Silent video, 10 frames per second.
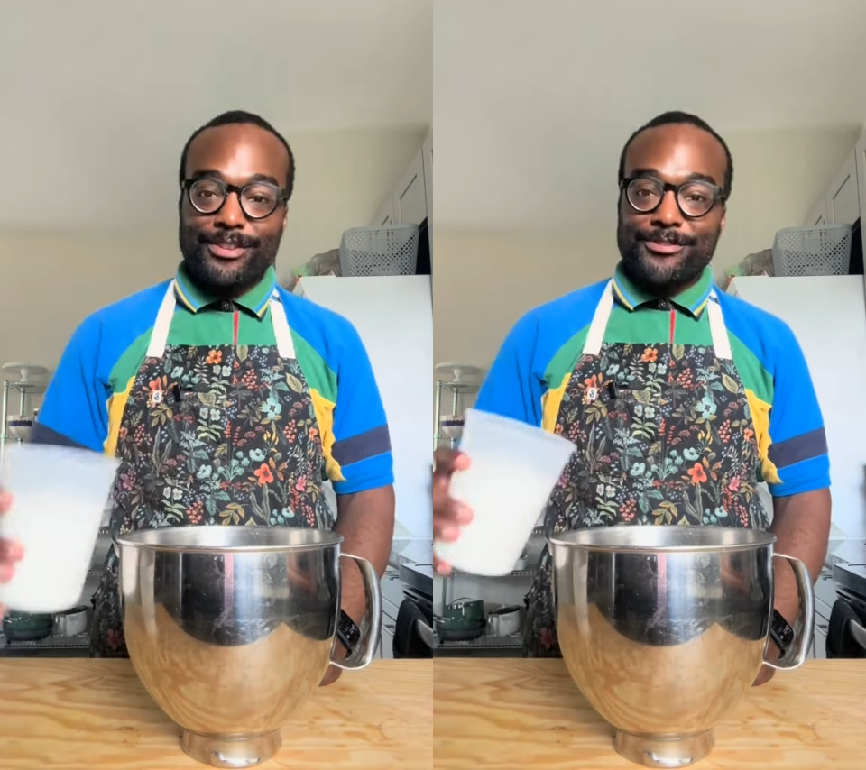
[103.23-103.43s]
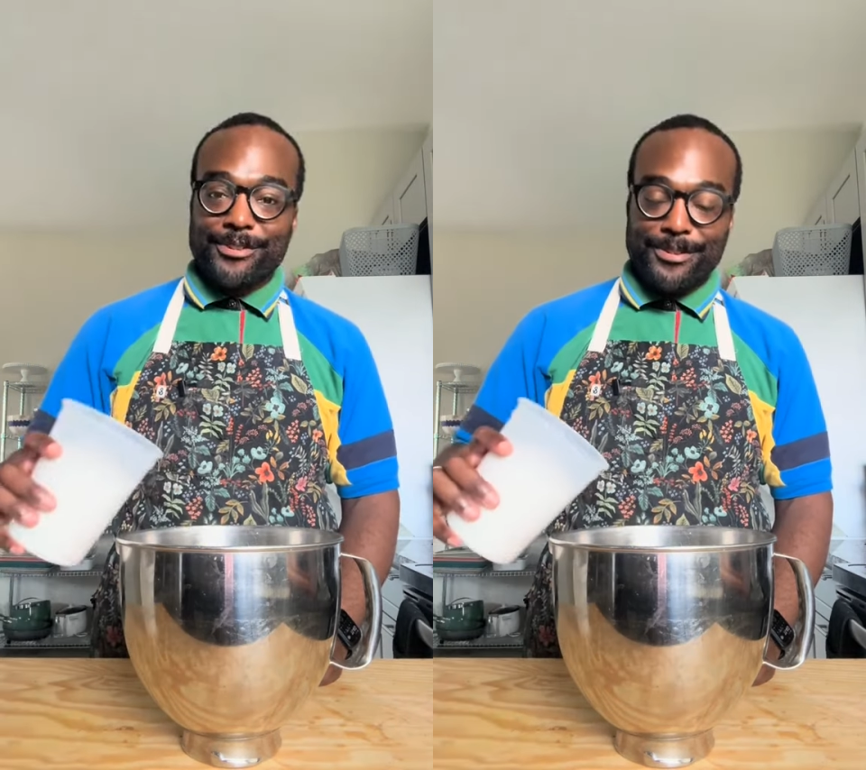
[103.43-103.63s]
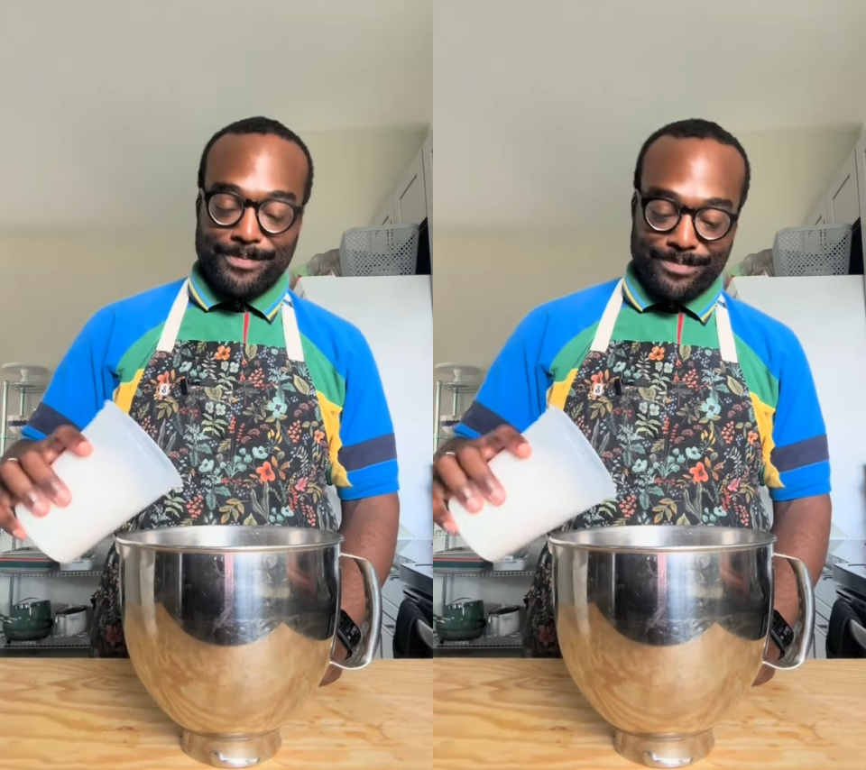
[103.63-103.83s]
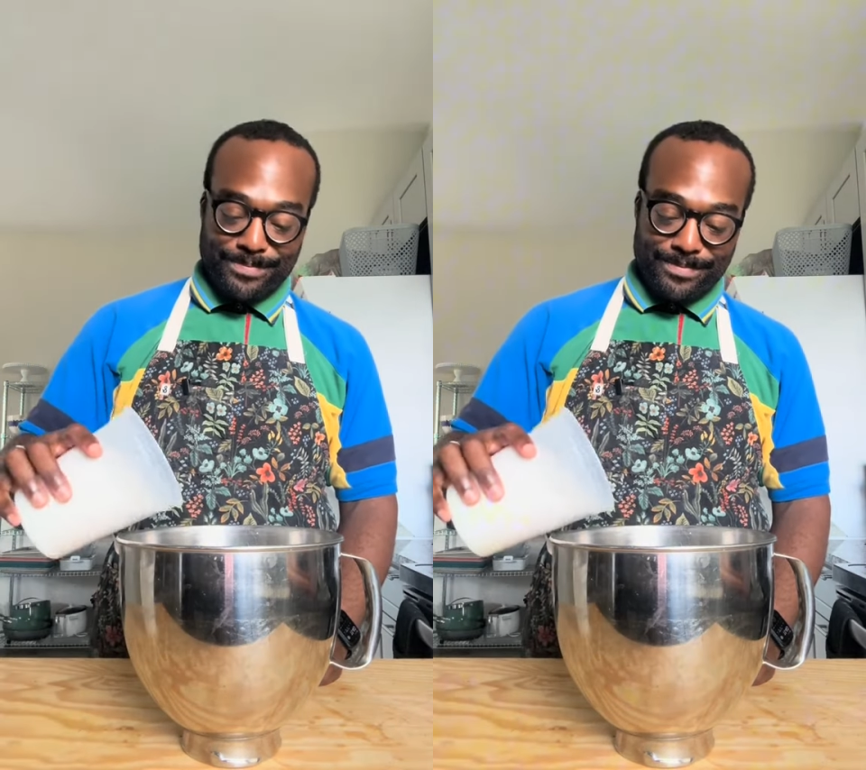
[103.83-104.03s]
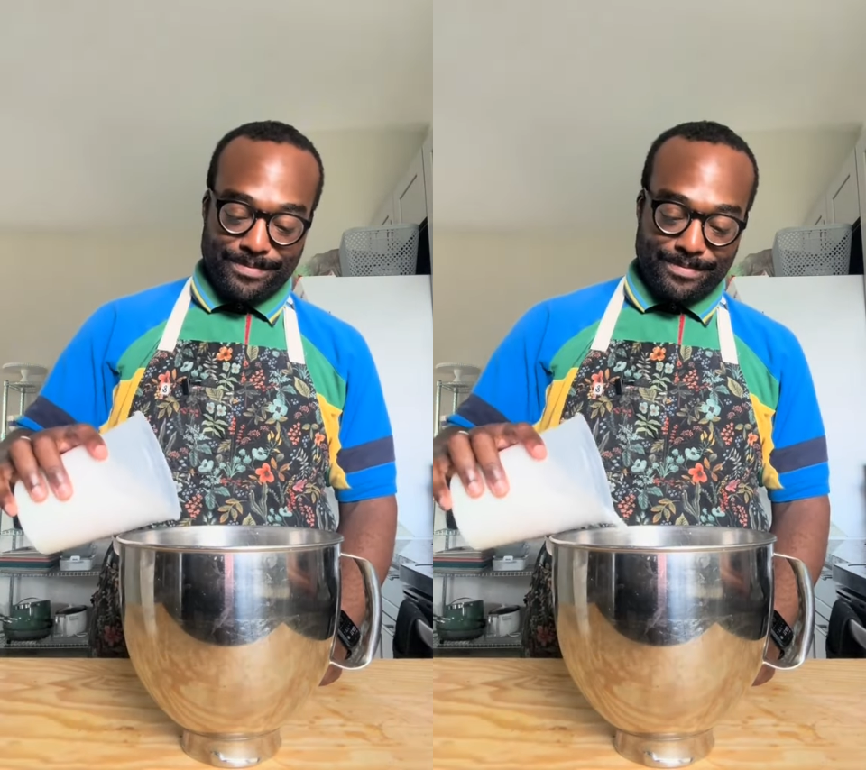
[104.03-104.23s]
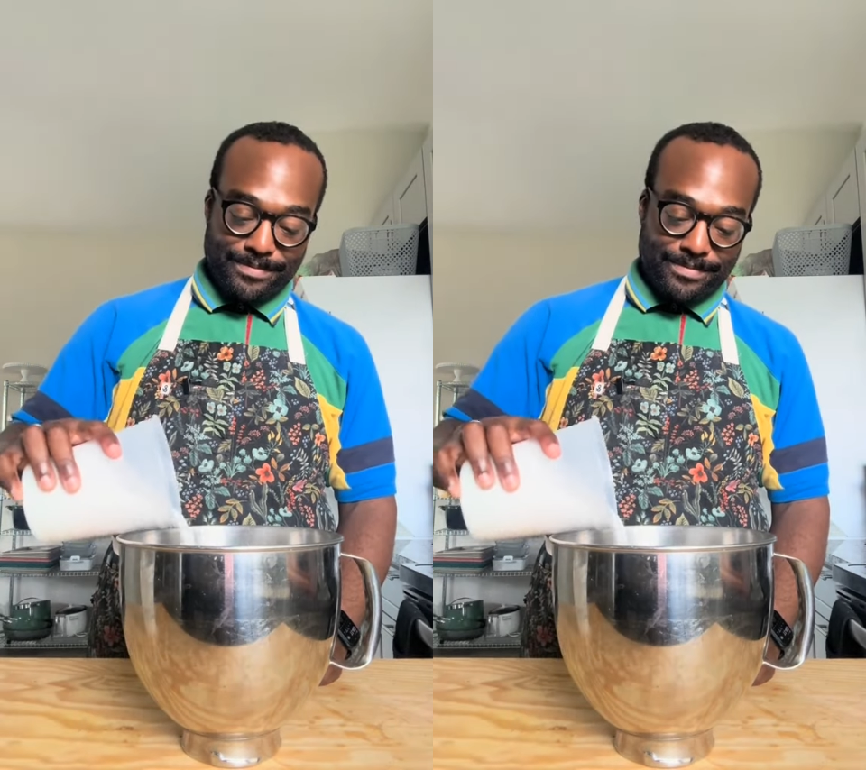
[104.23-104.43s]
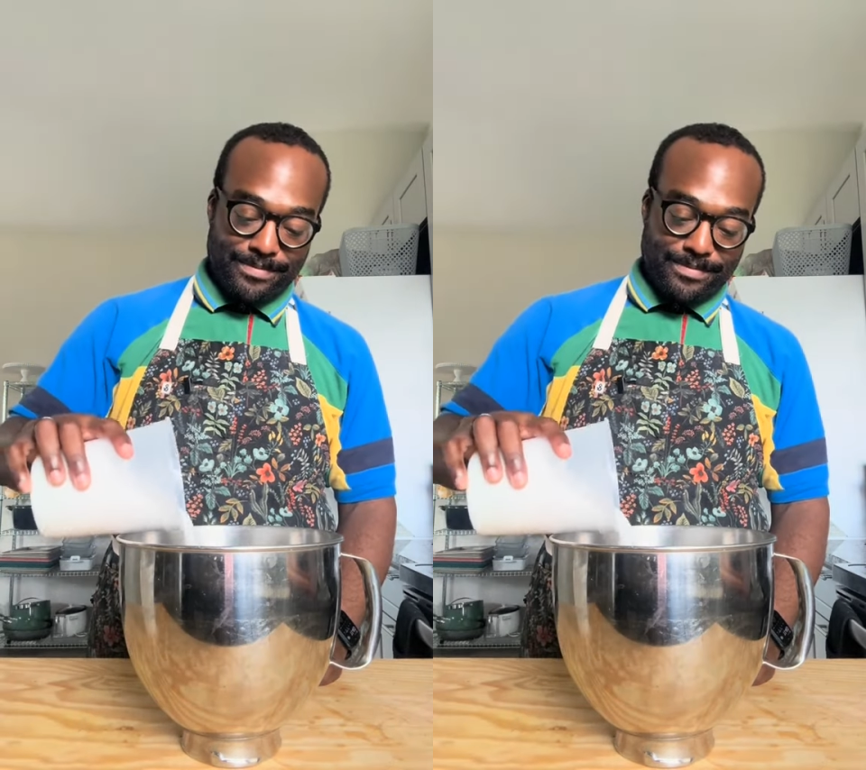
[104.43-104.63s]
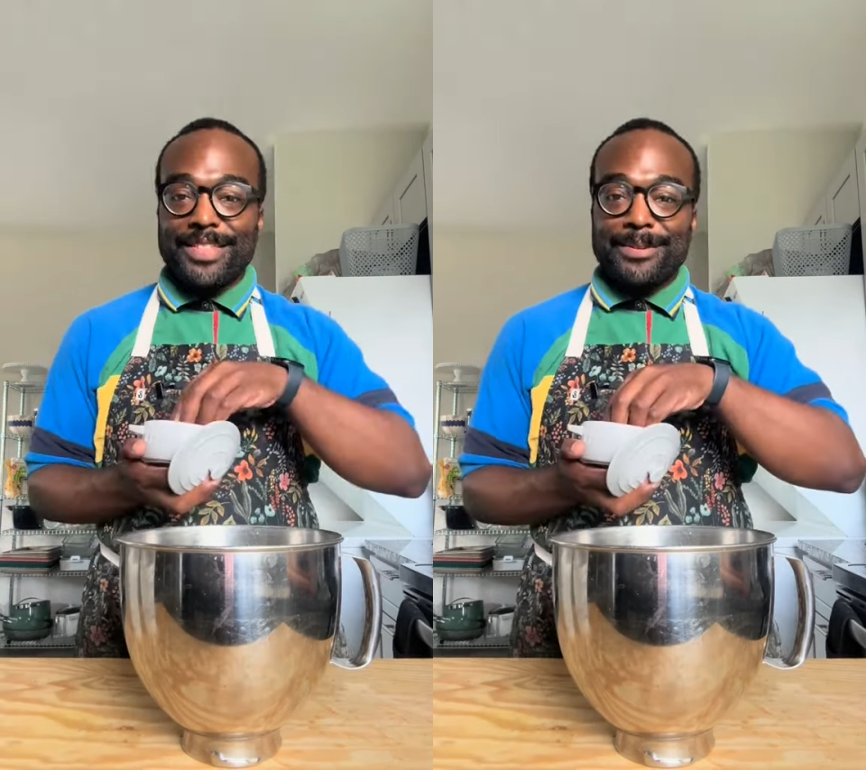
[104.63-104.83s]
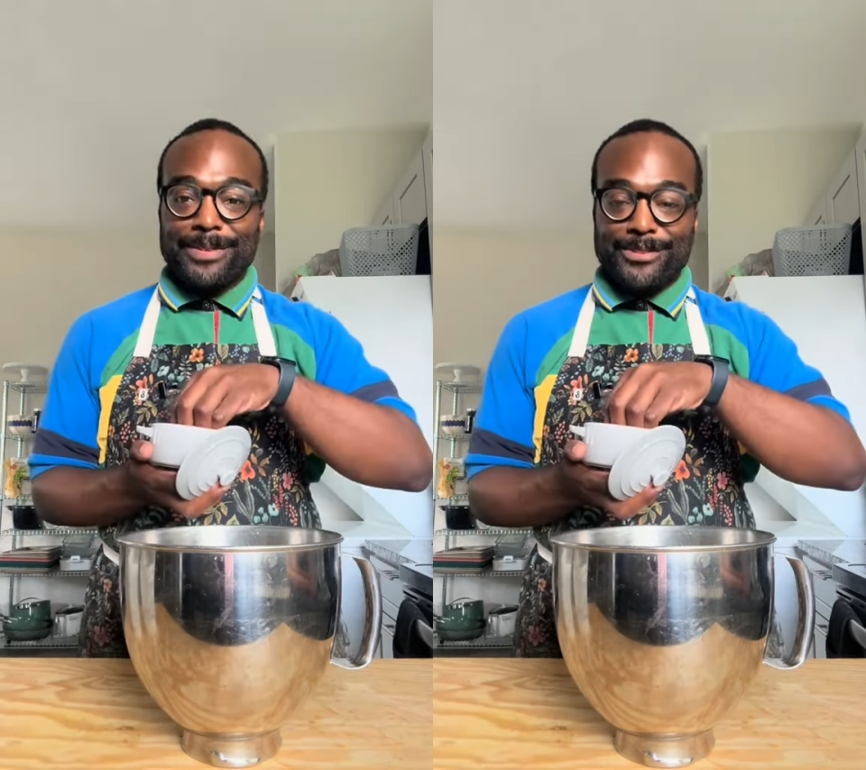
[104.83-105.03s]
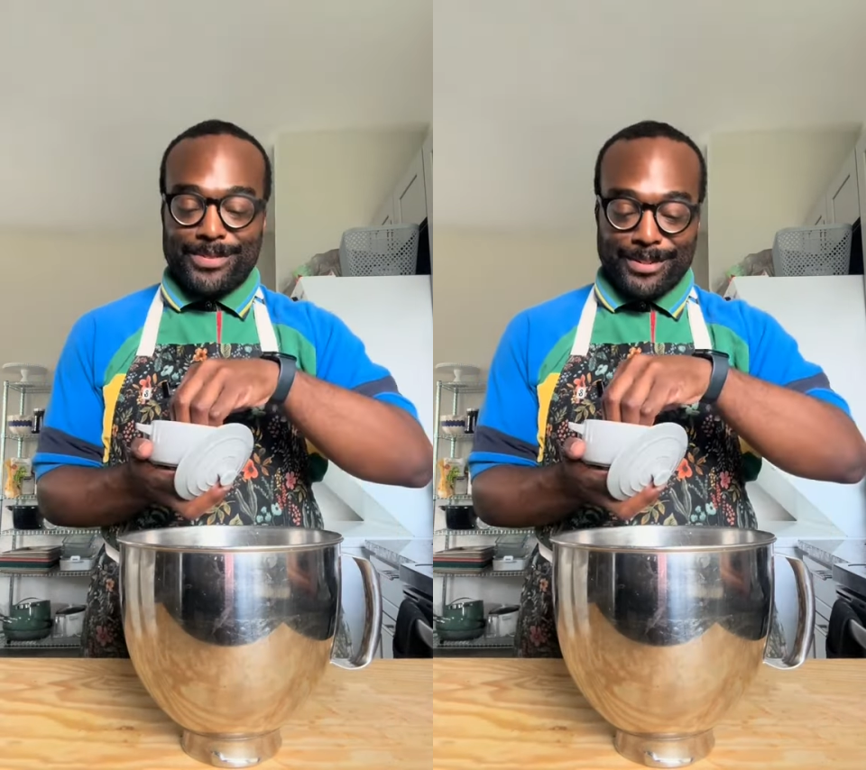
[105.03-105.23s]
sugar, and then a
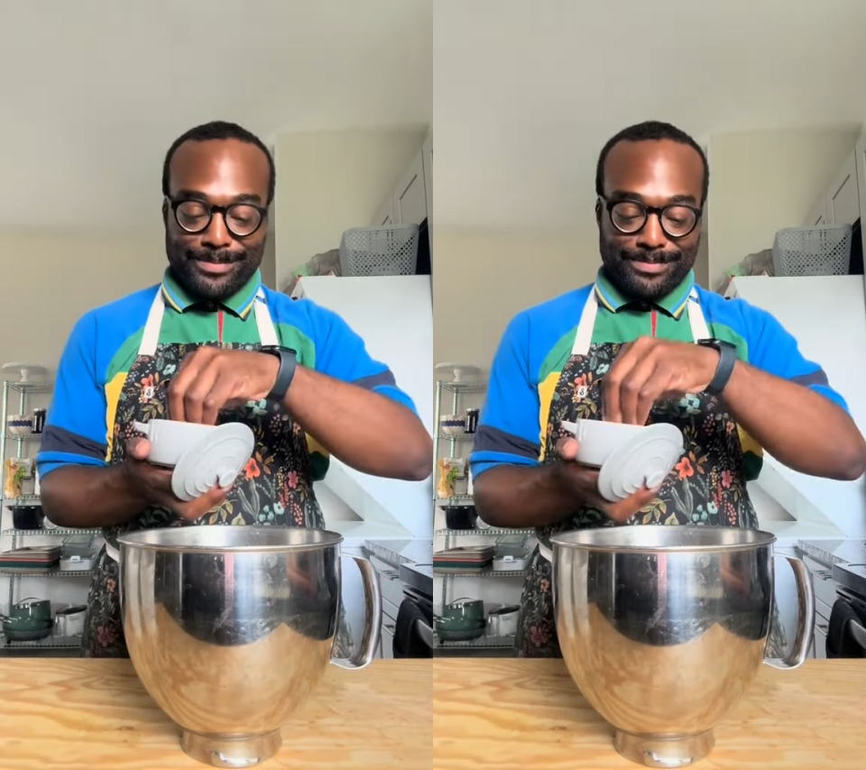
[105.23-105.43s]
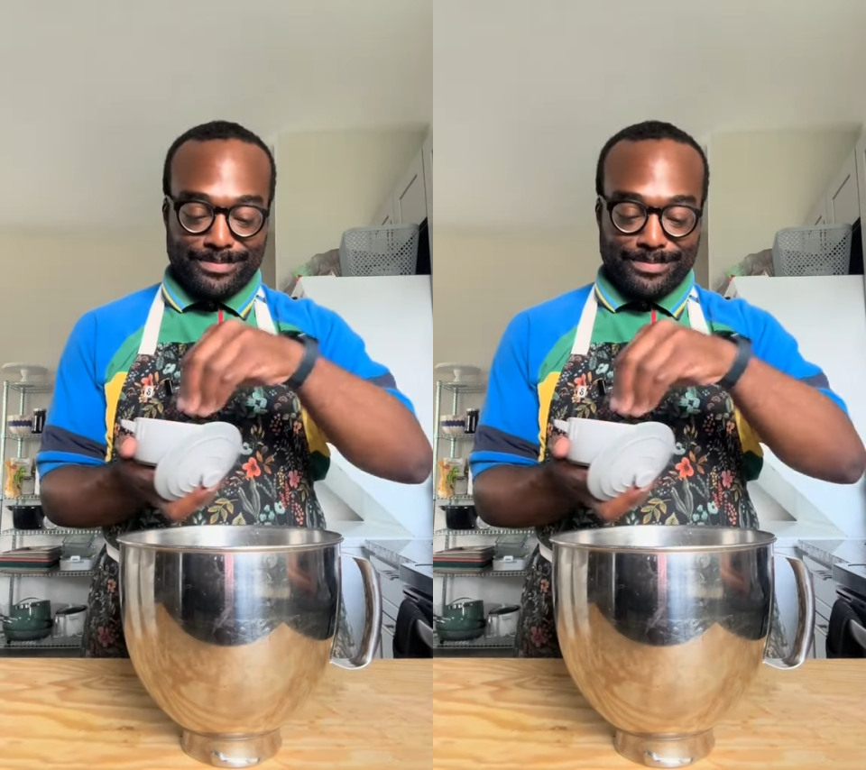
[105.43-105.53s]
pinch of salt.